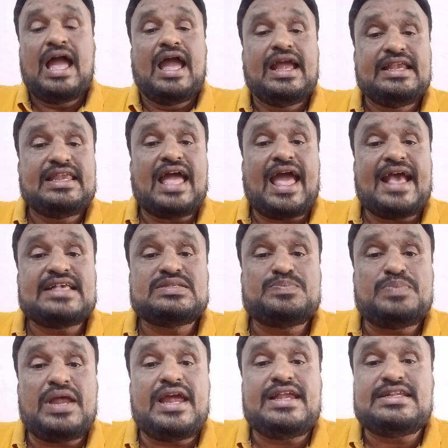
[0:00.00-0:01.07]
It
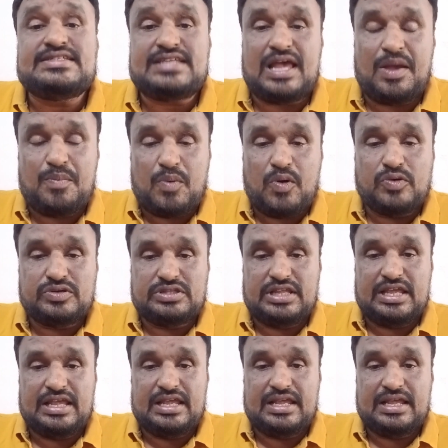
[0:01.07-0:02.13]
explains about
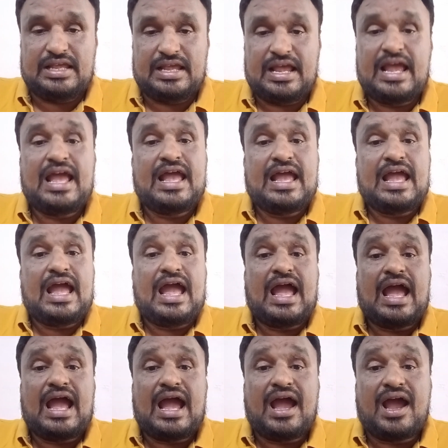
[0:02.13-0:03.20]
the
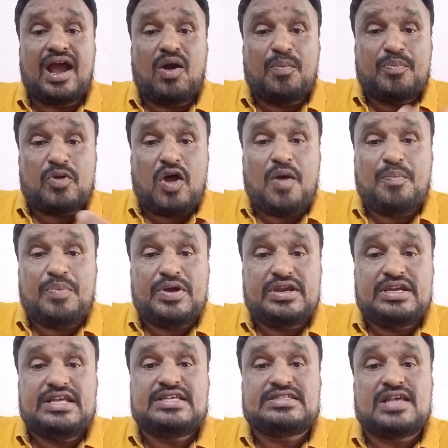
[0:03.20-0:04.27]

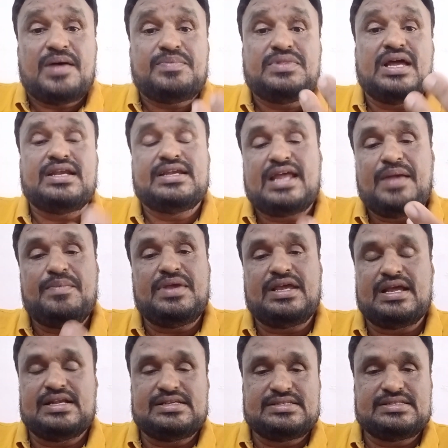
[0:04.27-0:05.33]
properties of that
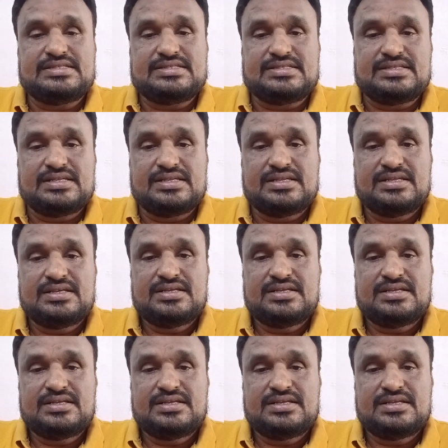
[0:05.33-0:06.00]
chemicals.